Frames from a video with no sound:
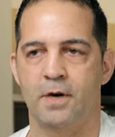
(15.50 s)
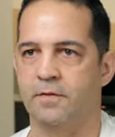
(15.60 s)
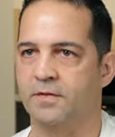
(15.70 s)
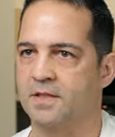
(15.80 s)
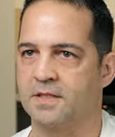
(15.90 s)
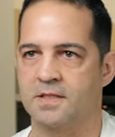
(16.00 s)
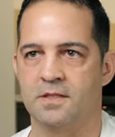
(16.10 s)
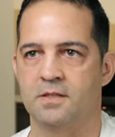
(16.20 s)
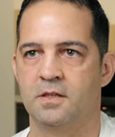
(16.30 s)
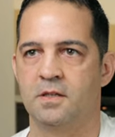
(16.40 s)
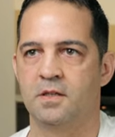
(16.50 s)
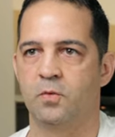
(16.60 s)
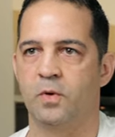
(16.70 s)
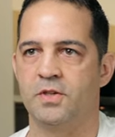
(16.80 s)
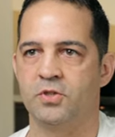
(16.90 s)
office,
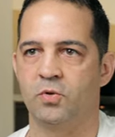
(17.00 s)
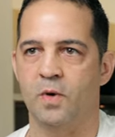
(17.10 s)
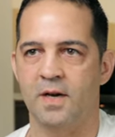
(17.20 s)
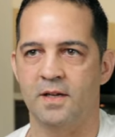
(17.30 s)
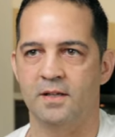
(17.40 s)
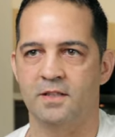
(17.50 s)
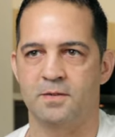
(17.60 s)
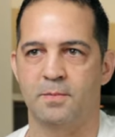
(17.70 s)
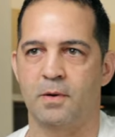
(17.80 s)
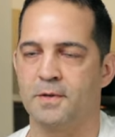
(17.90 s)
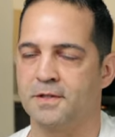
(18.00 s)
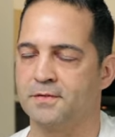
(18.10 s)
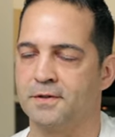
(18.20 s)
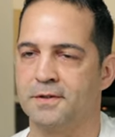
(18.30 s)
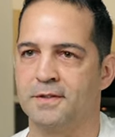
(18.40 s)
we do weddings, bar
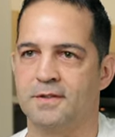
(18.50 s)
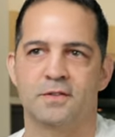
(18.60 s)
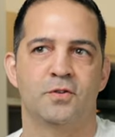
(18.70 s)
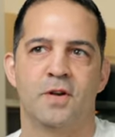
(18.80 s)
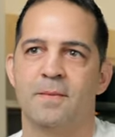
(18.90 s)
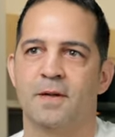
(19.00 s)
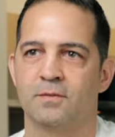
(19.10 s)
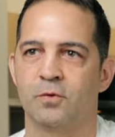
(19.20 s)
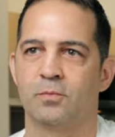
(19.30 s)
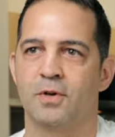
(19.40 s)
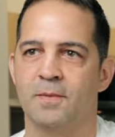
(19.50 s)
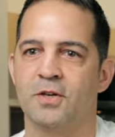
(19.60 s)
mitzvahs, you name it. We're pretty